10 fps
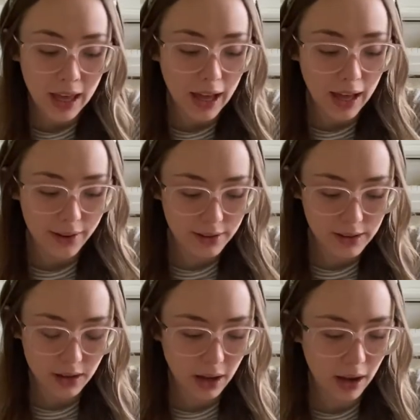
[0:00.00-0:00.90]
I also
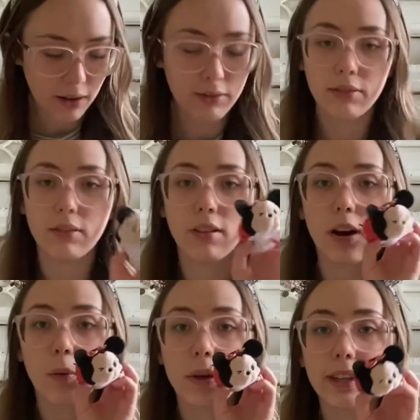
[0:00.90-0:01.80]
have a
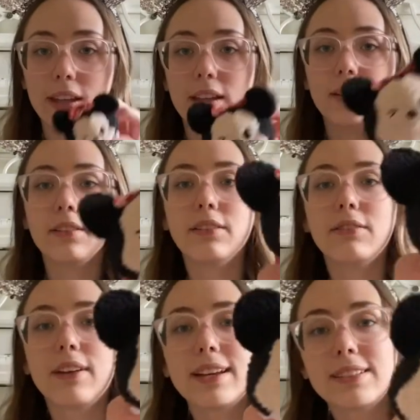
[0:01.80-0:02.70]
winky
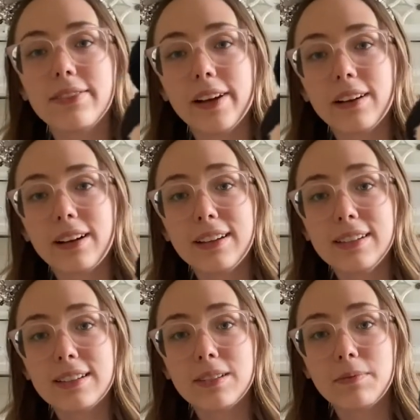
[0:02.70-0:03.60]
face
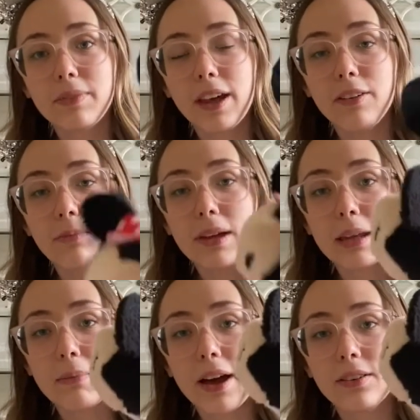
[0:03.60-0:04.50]
variant of Minnie
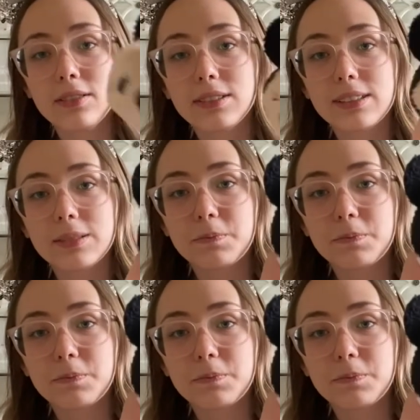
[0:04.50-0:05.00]
Mouse.